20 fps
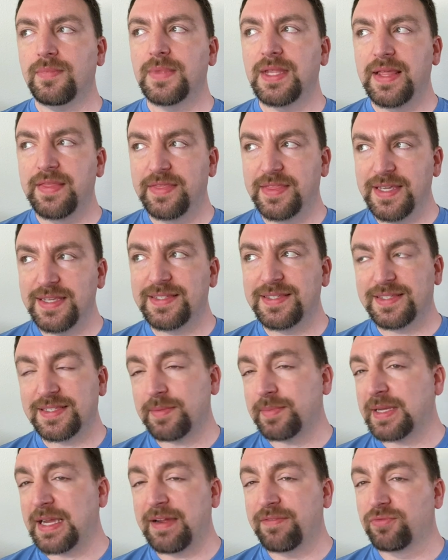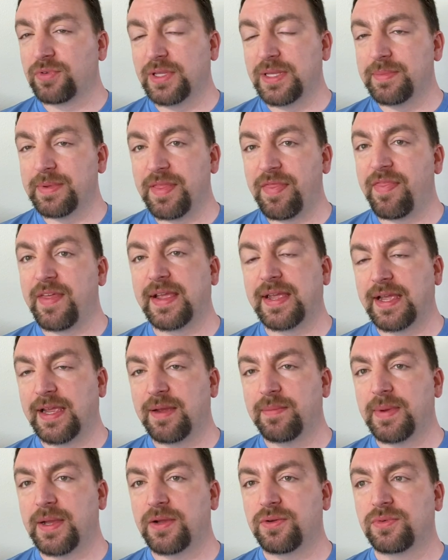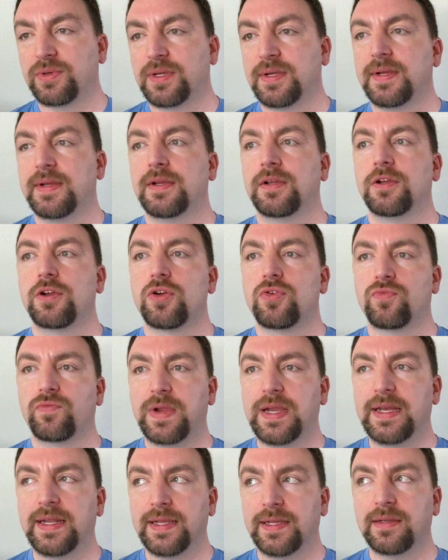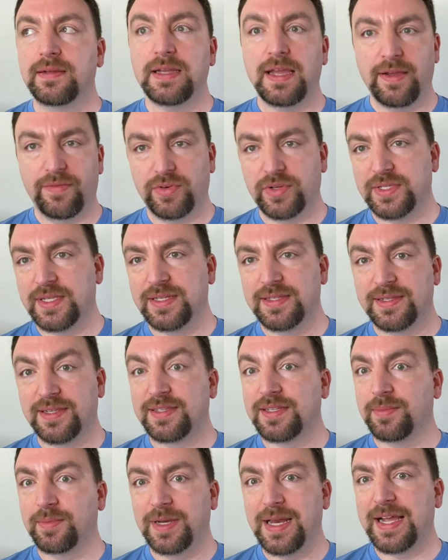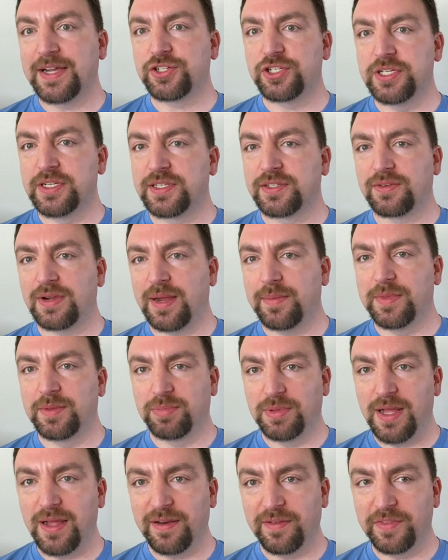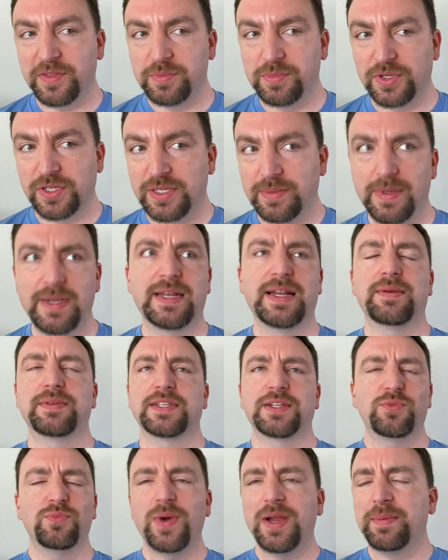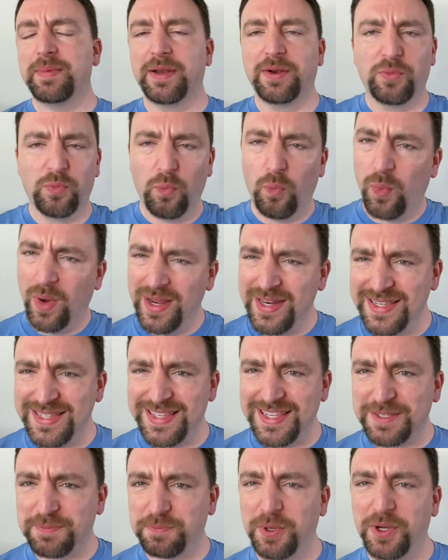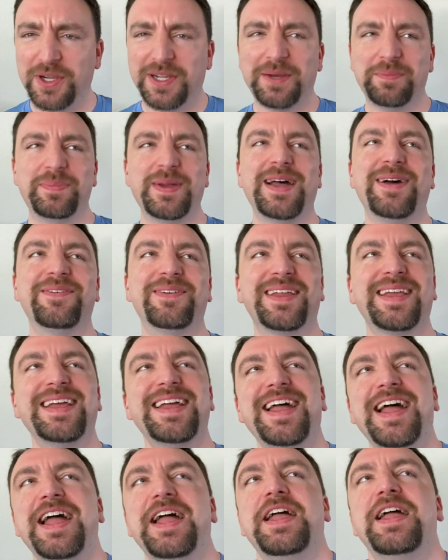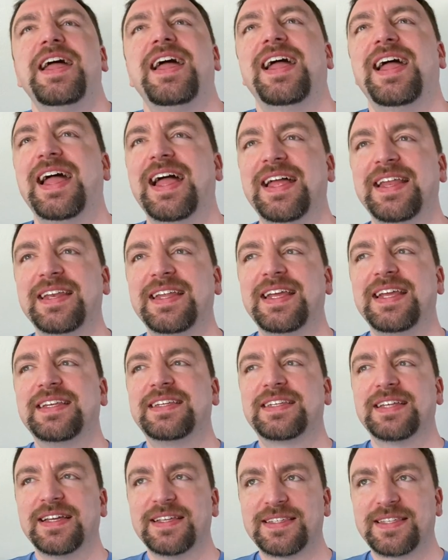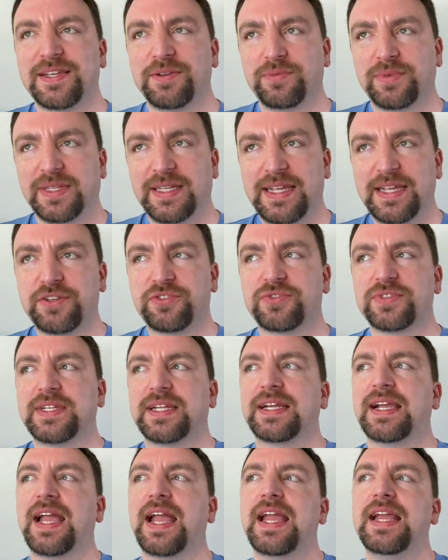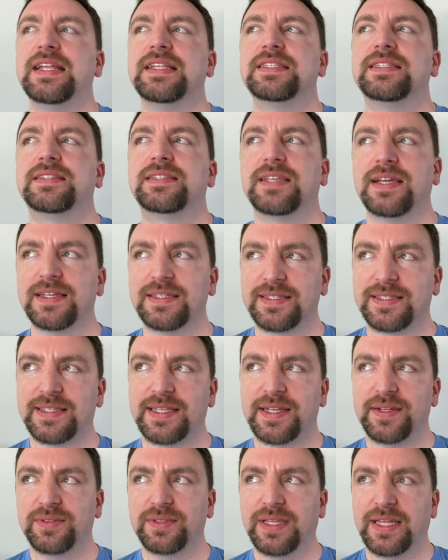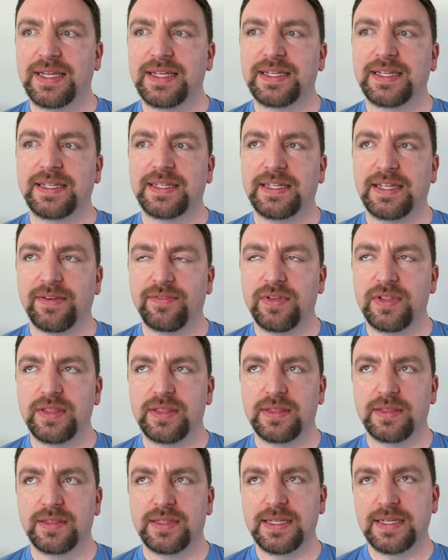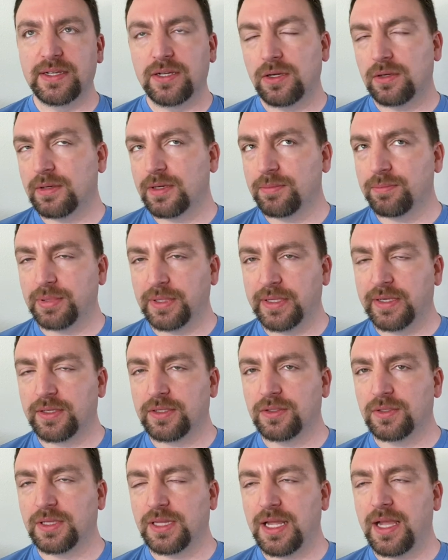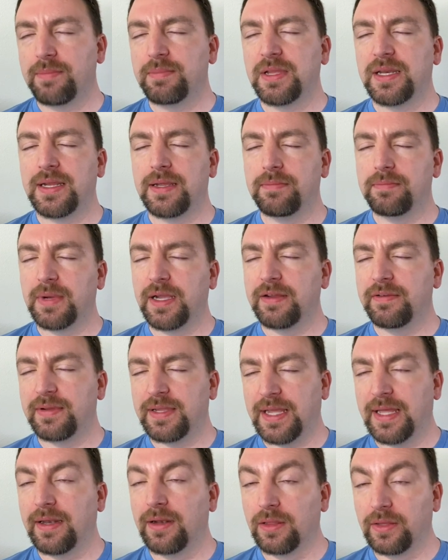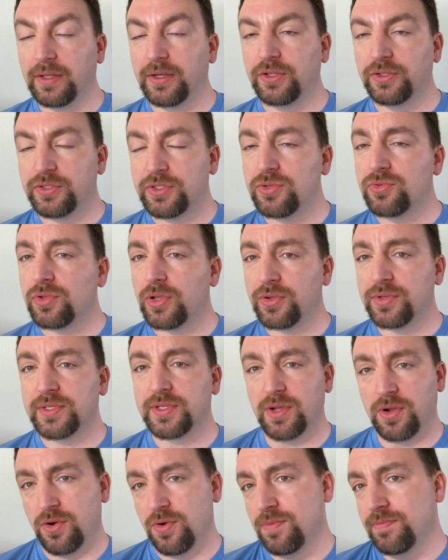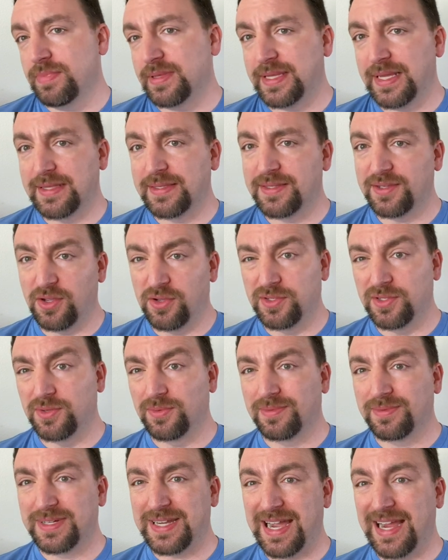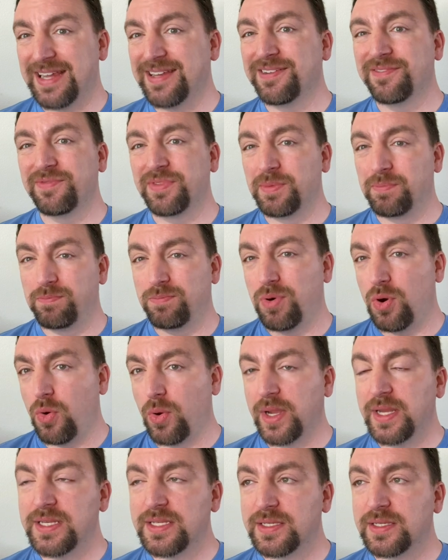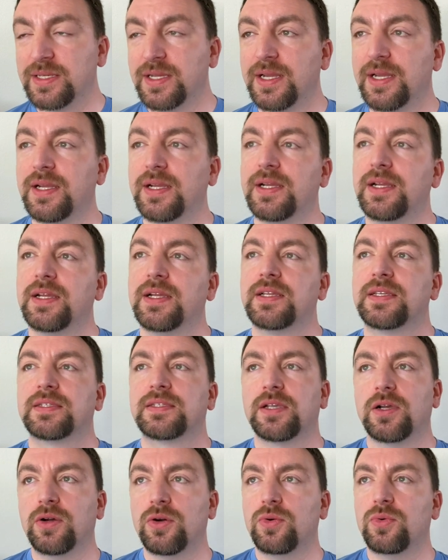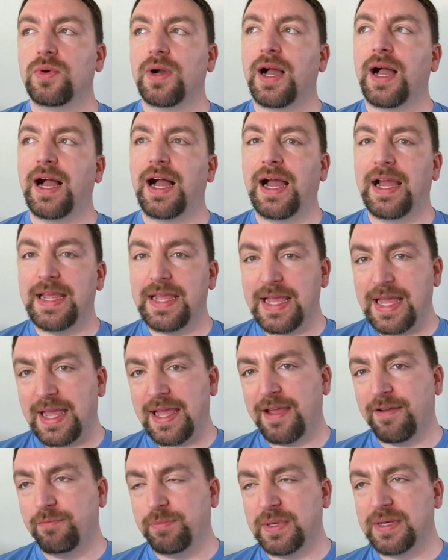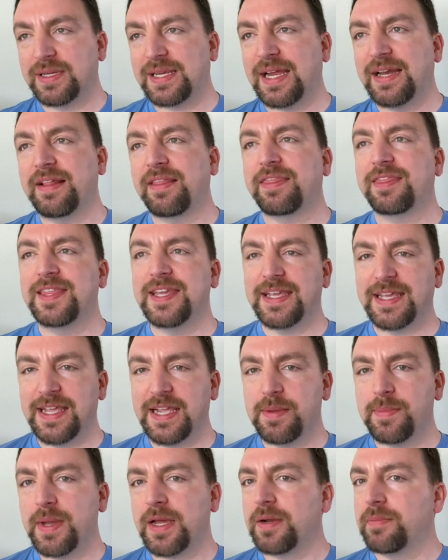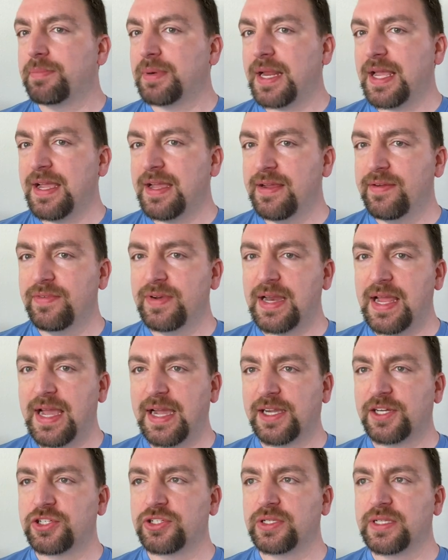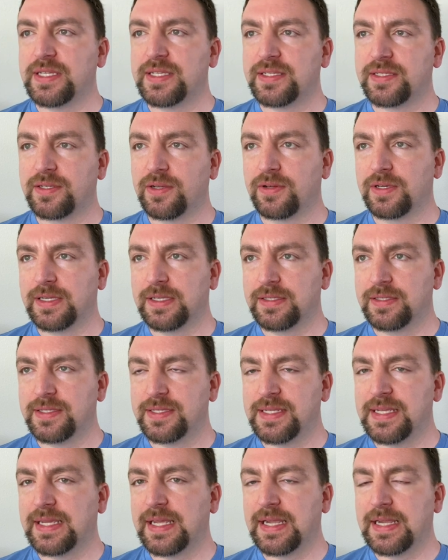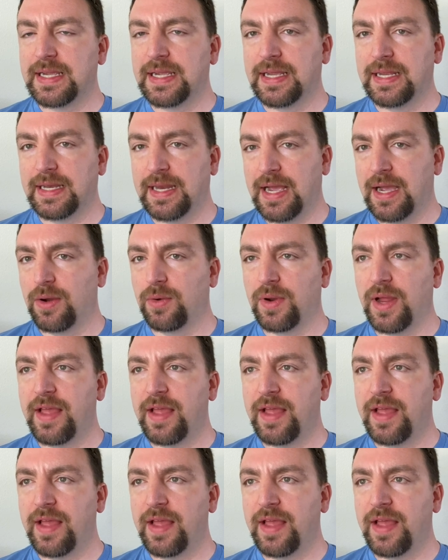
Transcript: This is something I've really been thinking about reading ever since someone actually described the plot of the book to me, and I was like, wait a minute, what is this book about? And it does sound really interesting. It does sound like, given the current political climate, it might hit a little too close to home, but that's also kind of the point. So I have been kind of thinking about it, but I haven't actually started seeking it out.